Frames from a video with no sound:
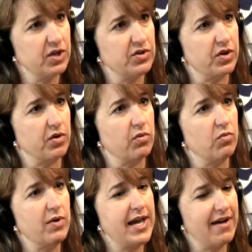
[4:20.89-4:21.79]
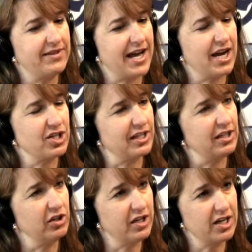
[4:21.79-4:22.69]
So we have to actually
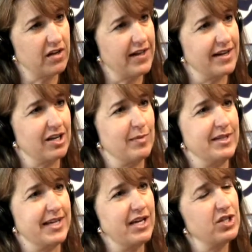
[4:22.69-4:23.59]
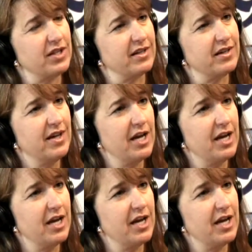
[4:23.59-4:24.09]
look at all that documentation